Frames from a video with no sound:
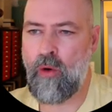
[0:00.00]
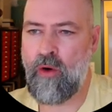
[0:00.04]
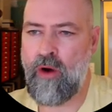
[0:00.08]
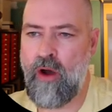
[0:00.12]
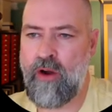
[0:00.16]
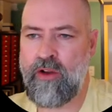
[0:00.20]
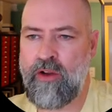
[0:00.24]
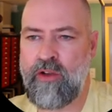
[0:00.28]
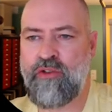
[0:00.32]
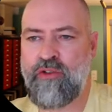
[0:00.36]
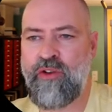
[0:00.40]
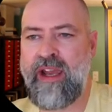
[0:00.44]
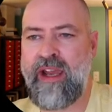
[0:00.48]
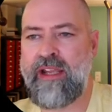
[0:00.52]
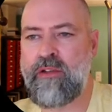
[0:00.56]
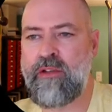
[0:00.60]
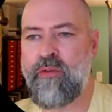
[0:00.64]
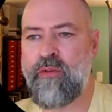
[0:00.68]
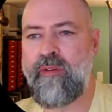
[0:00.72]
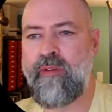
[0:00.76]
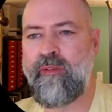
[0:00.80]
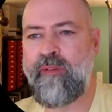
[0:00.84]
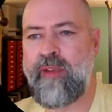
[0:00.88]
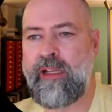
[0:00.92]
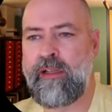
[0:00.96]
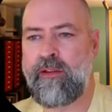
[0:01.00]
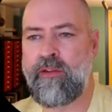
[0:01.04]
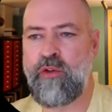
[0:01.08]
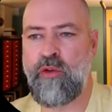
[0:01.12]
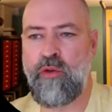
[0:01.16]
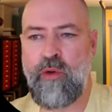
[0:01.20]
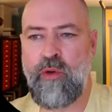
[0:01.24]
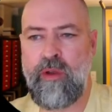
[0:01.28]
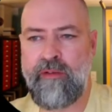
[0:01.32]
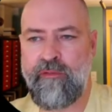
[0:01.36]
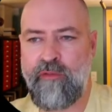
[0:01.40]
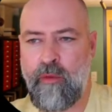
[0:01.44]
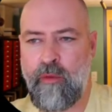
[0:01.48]
Or are you trying to reveal
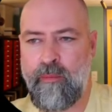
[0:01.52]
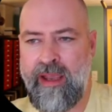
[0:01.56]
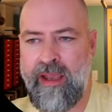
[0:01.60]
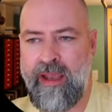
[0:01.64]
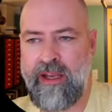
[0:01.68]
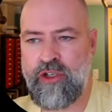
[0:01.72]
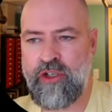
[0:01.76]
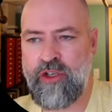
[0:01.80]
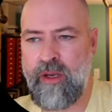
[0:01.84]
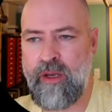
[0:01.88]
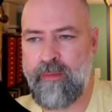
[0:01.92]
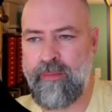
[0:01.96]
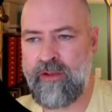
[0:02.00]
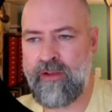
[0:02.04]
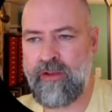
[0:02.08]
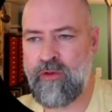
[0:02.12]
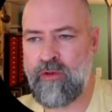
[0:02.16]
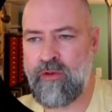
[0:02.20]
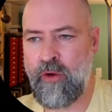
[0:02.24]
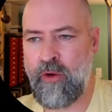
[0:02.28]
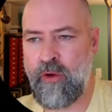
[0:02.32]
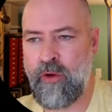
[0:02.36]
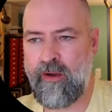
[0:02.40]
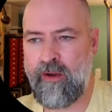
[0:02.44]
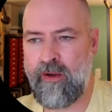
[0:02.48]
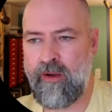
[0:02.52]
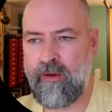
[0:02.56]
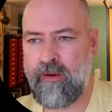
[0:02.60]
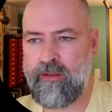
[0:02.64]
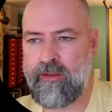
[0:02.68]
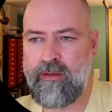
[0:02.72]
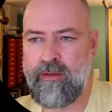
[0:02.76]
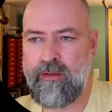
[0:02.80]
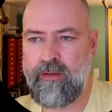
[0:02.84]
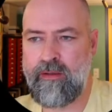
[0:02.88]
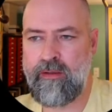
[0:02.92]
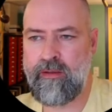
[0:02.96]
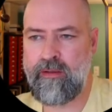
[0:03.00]
new information about your
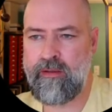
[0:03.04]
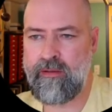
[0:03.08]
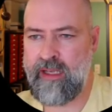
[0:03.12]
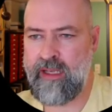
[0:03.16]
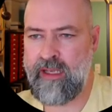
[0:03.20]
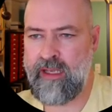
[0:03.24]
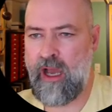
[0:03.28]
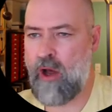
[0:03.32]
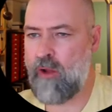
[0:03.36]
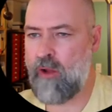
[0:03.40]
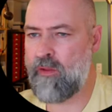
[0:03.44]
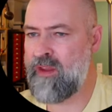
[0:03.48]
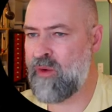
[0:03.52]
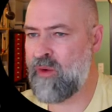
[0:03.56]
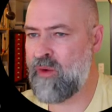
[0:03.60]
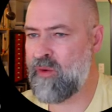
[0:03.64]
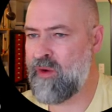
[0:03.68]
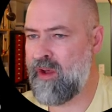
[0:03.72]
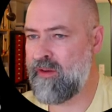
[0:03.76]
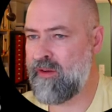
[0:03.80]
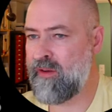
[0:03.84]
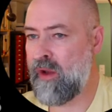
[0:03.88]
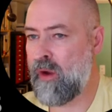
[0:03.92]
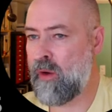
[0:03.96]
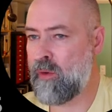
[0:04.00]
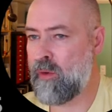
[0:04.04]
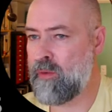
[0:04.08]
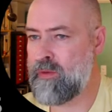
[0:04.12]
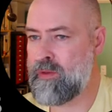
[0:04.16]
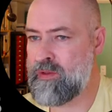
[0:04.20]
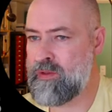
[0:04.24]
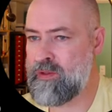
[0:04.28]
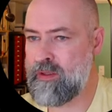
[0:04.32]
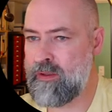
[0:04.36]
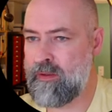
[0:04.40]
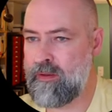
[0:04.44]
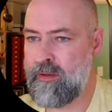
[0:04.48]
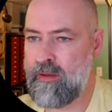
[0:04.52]
product? The unknown
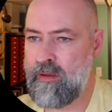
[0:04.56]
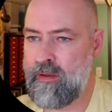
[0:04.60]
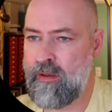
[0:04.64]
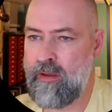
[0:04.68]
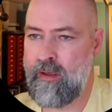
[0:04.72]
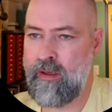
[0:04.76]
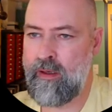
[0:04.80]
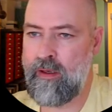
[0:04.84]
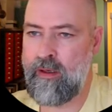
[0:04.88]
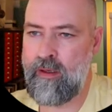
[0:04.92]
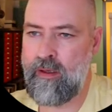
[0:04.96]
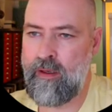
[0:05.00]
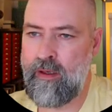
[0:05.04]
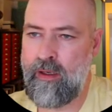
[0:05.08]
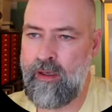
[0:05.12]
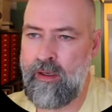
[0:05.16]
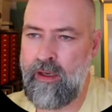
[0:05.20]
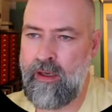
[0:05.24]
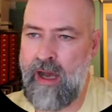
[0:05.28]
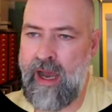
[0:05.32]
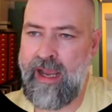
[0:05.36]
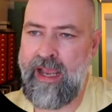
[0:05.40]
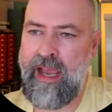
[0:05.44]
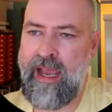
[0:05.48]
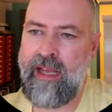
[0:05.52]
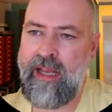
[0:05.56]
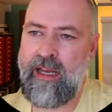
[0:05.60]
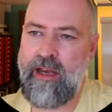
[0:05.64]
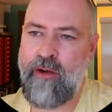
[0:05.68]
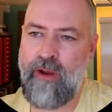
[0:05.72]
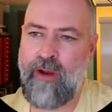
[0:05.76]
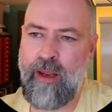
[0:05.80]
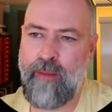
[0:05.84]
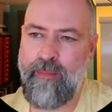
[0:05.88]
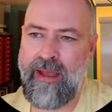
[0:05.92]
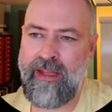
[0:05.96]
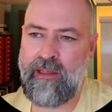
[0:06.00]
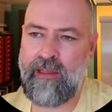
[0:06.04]
unknowns. I
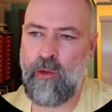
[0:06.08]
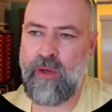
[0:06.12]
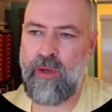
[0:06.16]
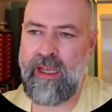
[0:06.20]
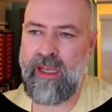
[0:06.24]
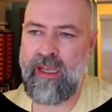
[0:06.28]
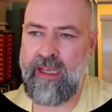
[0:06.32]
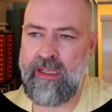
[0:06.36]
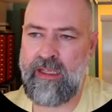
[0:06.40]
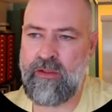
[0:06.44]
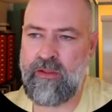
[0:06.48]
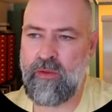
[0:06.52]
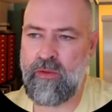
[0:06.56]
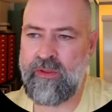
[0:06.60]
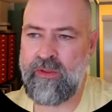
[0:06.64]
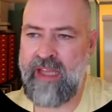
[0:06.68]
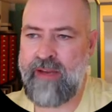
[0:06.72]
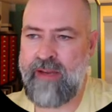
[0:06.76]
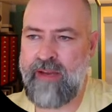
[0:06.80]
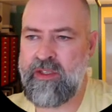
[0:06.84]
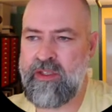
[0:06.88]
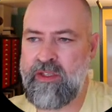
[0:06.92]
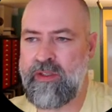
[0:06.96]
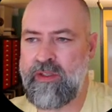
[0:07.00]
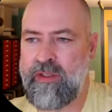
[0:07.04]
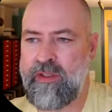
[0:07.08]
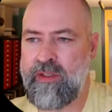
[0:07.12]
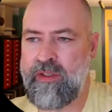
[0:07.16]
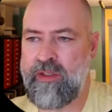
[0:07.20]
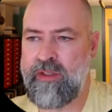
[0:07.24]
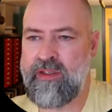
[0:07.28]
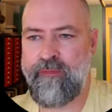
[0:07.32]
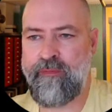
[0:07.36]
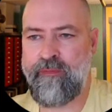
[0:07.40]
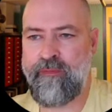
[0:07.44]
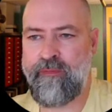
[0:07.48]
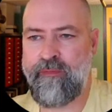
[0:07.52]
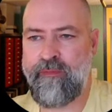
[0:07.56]
highly recommend looking into Dave
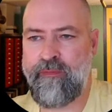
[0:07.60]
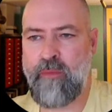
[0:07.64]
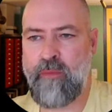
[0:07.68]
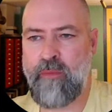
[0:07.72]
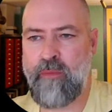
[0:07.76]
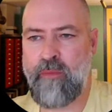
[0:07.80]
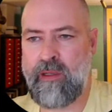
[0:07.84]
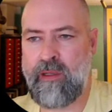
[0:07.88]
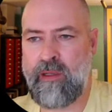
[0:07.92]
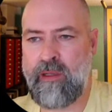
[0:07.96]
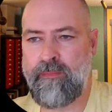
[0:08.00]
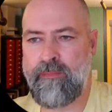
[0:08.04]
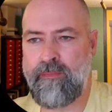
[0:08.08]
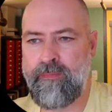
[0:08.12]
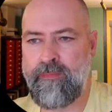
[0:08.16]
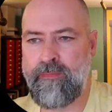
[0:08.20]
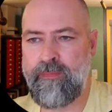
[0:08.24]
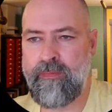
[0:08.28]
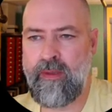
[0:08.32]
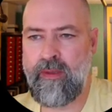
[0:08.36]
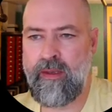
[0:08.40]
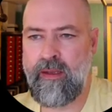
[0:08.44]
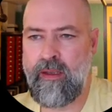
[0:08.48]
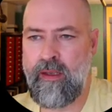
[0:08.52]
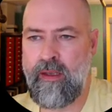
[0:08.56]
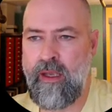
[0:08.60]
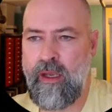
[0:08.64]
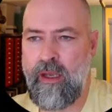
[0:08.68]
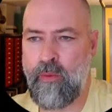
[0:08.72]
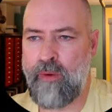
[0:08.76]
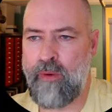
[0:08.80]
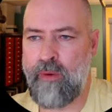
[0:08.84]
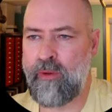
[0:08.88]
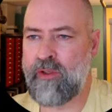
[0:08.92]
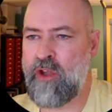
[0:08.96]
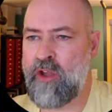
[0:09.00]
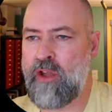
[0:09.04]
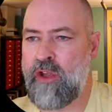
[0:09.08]
Snowden's Cynefin model.
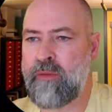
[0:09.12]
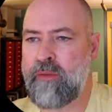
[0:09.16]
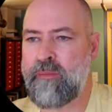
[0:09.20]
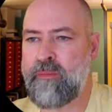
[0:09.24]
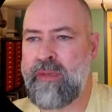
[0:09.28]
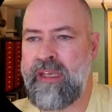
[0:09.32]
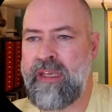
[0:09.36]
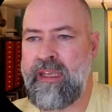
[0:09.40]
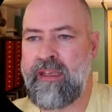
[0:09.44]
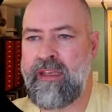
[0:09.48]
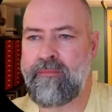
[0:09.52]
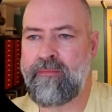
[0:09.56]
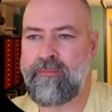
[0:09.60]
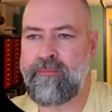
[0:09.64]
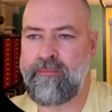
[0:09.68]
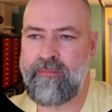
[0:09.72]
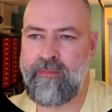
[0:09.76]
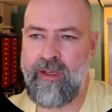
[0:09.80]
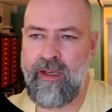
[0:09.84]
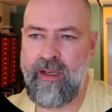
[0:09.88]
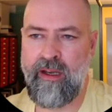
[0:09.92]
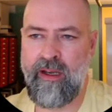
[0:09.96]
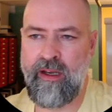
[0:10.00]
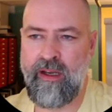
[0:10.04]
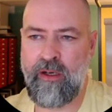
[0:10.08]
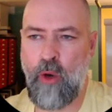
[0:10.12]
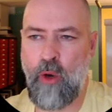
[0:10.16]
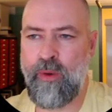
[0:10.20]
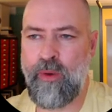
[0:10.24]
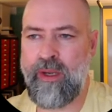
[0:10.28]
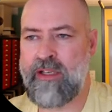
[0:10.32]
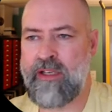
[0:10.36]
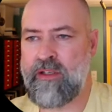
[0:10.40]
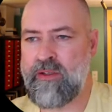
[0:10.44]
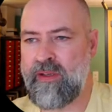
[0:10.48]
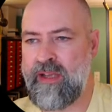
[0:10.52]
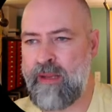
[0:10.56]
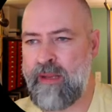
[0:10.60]
We will not be uh,
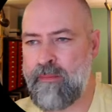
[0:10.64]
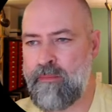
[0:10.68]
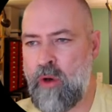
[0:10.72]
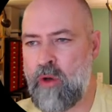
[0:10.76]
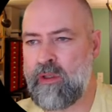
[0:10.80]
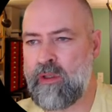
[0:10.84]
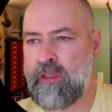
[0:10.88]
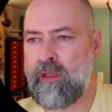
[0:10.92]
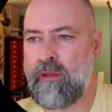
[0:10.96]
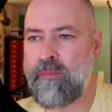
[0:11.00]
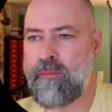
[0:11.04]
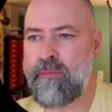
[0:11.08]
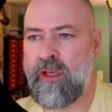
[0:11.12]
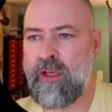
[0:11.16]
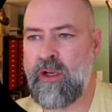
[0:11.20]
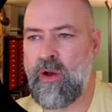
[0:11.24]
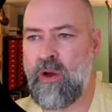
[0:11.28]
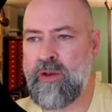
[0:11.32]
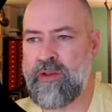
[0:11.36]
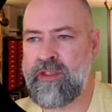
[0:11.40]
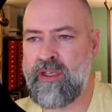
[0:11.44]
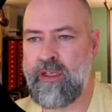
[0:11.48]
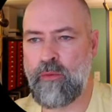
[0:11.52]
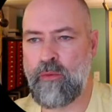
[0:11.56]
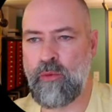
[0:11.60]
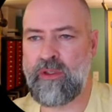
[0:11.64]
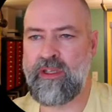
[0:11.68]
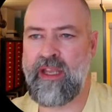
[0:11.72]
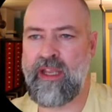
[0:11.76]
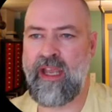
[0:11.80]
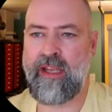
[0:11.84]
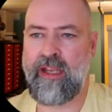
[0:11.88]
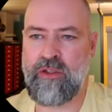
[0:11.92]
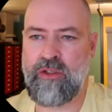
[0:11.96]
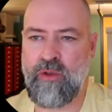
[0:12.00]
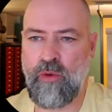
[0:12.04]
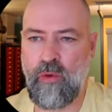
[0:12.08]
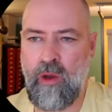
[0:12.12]
going into that model because it
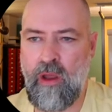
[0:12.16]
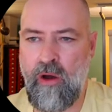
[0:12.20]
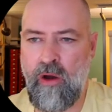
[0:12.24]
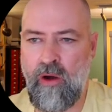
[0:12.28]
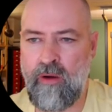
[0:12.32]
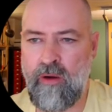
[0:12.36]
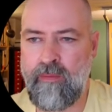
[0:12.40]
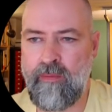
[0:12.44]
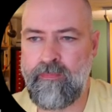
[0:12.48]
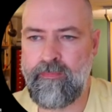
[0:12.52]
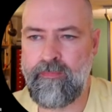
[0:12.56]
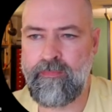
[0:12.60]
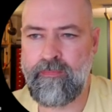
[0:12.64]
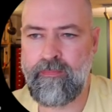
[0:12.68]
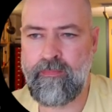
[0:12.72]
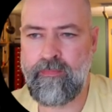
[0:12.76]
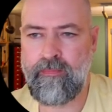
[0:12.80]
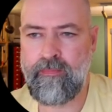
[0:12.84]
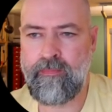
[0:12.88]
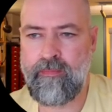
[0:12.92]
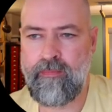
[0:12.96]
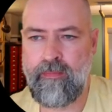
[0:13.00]
would take too long.